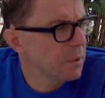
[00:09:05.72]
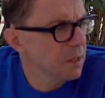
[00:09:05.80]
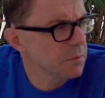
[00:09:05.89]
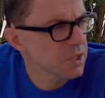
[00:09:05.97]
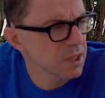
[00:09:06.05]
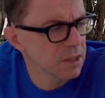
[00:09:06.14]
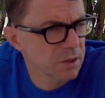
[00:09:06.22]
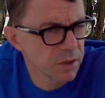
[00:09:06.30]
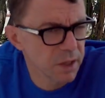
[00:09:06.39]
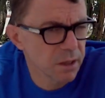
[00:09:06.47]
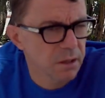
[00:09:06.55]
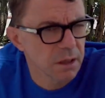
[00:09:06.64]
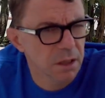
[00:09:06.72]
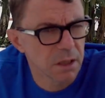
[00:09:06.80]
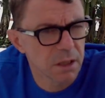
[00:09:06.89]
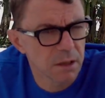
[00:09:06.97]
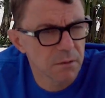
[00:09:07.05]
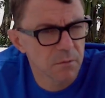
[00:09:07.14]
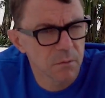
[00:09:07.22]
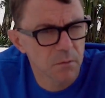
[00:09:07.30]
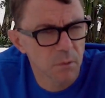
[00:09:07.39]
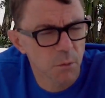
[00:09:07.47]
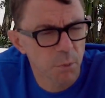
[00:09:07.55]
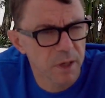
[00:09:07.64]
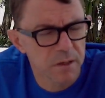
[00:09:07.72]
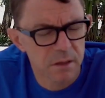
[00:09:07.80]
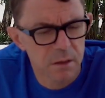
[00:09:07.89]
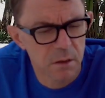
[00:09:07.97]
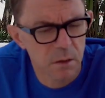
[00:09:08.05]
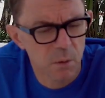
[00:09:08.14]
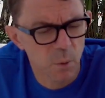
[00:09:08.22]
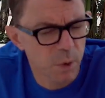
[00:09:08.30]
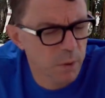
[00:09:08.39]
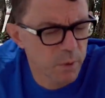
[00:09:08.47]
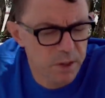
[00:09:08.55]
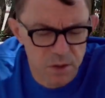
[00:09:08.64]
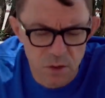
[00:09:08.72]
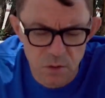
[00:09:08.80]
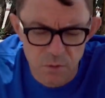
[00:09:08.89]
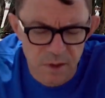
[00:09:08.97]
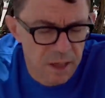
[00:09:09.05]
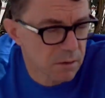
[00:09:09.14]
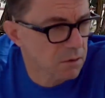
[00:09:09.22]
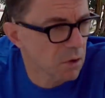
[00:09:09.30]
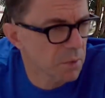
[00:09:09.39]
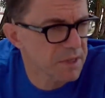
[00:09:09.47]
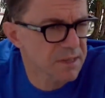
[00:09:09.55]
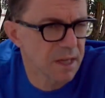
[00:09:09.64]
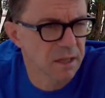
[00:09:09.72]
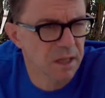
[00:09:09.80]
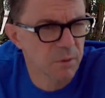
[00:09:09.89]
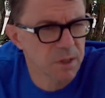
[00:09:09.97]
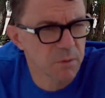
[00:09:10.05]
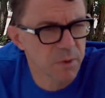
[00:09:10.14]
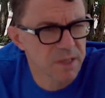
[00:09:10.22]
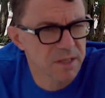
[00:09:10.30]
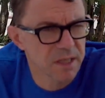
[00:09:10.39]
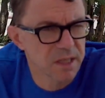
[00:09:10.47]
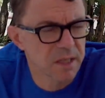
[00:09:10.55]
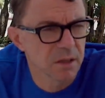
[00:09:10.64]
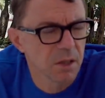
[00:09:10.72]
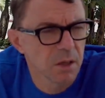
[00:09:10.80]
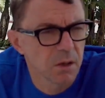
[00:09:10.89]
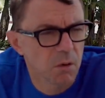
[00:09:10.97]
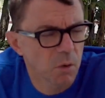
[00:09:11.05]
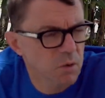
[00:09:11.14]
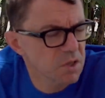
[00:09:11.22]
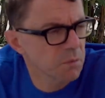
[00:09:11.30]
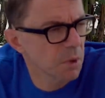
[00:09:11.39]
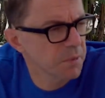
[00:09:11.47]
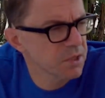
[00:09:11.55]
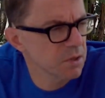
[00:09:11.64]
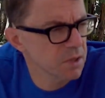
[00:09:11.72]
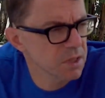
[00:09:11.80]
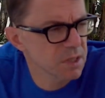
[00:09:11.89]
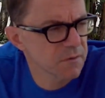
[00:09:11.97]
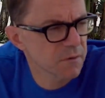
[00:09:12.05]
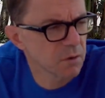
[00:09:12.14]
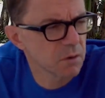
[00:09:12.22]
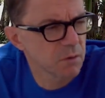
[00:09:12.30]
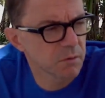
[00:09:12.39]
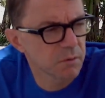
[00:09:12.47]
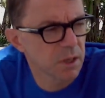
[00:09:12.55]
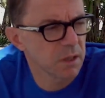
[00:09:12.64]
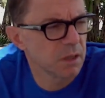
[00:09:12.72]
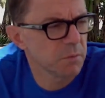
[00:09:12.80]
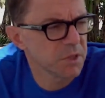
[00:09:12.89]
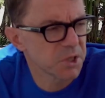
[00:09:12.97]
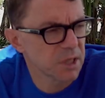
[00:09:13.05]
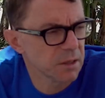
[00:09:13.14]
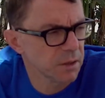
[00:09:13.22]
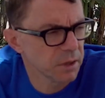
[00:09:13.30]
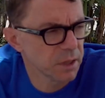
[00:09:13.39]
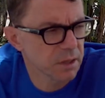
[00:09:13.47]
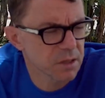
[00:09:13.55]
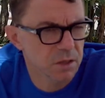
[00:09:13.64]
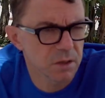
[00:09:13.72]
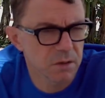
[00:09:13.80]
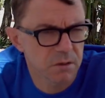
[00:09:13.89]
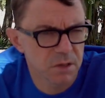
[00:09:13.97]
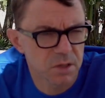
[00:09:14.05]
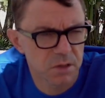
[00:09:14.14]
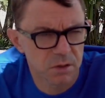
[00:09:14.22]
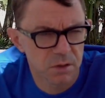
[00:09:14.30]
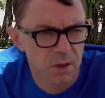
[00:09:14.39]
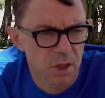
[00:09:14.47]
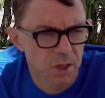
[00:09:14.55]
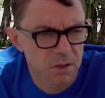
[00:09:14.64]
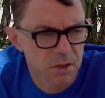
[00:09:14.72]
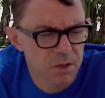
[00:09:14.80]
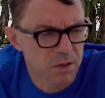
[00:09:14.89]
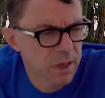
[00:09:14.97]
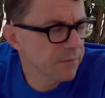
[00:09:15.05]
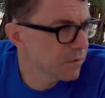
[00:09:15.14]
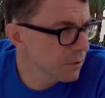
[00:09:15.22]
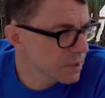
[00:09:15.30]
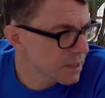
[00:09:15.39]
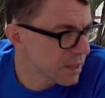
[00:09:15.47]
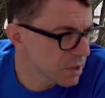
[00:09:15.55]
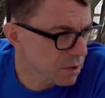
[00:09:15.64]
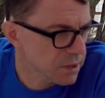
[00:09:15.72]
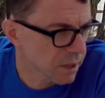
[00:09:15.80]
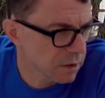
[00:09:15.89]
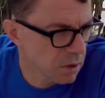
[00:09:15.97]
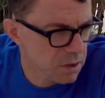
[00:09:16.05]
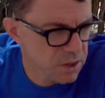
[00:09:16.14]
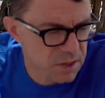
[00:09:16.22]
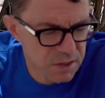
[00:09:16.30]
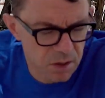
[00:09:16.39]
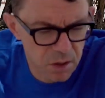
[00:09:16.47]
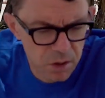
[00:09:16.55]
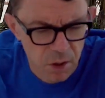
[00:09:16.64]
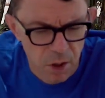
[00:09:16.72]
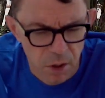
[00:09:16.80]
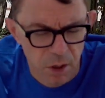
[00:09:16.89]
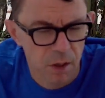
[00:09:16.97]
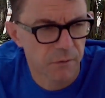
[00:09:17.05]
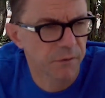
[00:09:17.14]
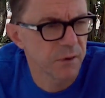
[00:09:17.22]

about machine learning, but we do that notwithstanding, we see awesome opportunities for machine learning to influence HR technology. So, the